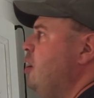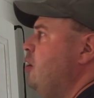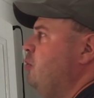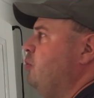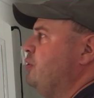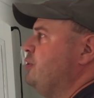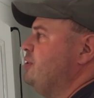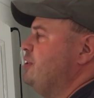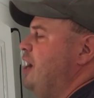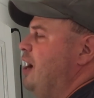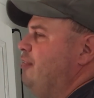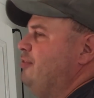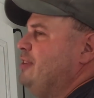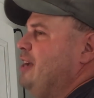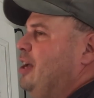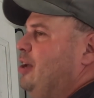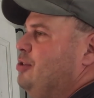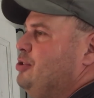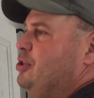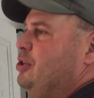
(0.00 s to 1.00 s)
With soft
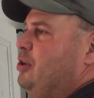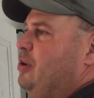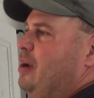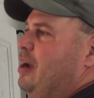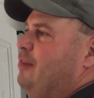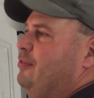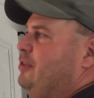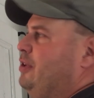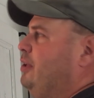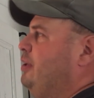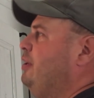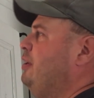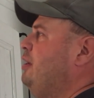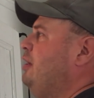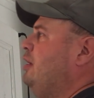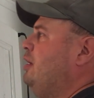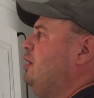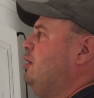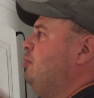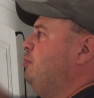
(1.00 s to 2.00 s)
dowels, you don't have to
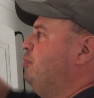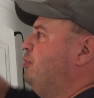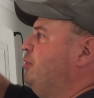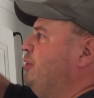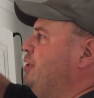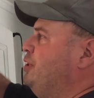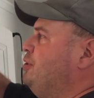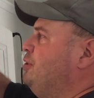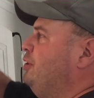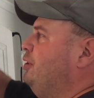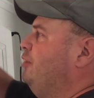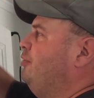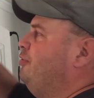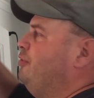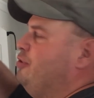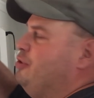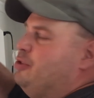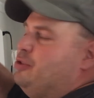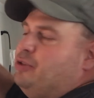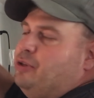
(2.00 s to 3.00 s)
pre-drill for
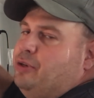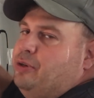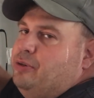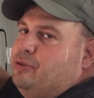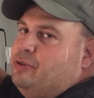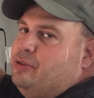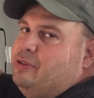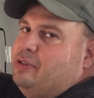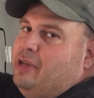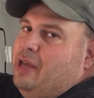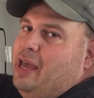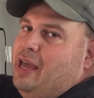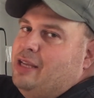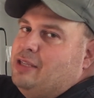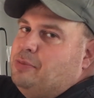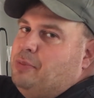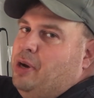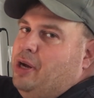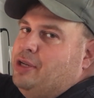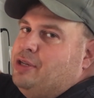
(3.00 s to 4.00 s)
the screws as
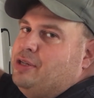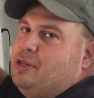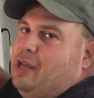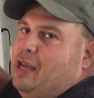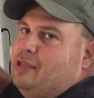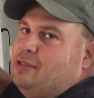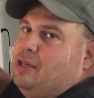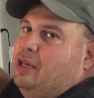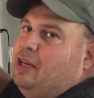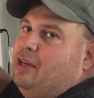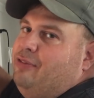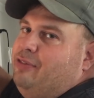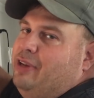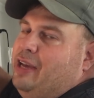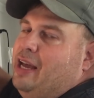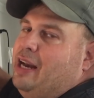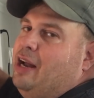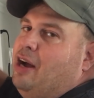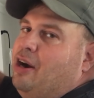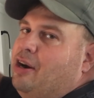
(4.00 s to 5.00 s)
much as like if you
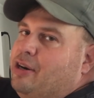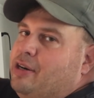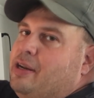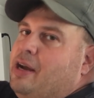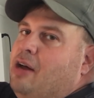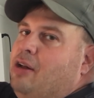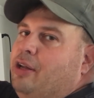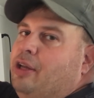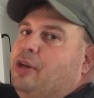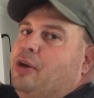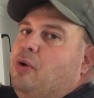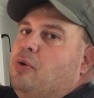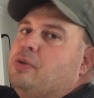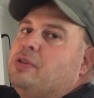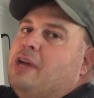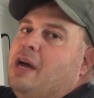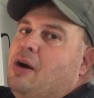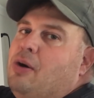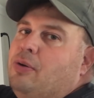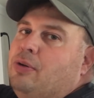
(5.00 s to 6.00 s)
got a hard dowel, like an oak
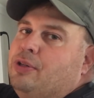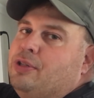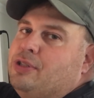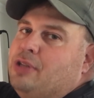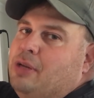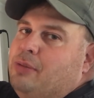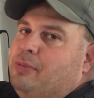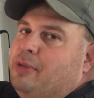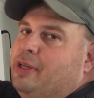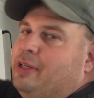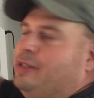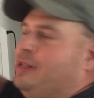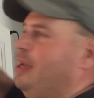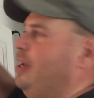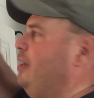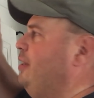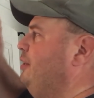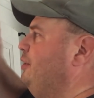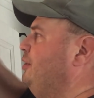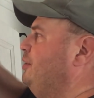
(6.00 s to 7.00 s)
dowel or something like
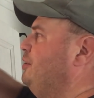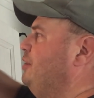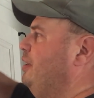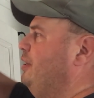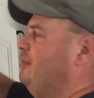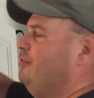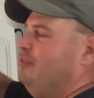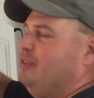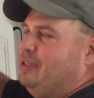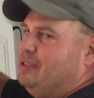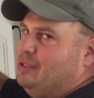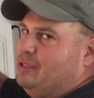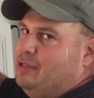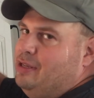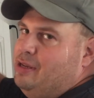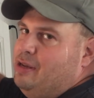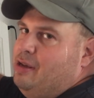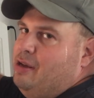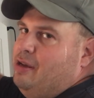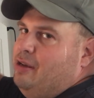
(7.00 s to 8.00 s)
that, and you're trying to
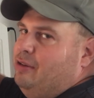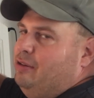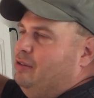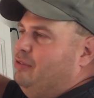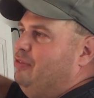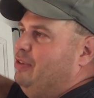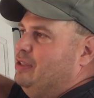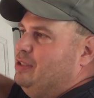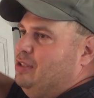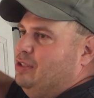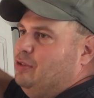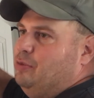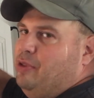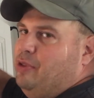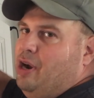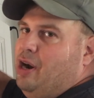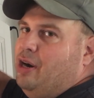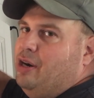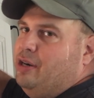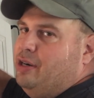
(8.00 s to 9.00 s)
fix this with
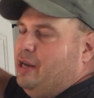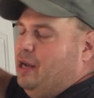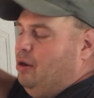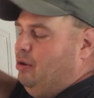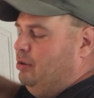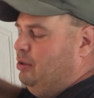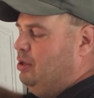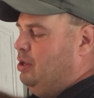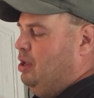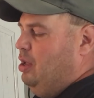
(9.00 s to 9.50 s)
a harder dowel.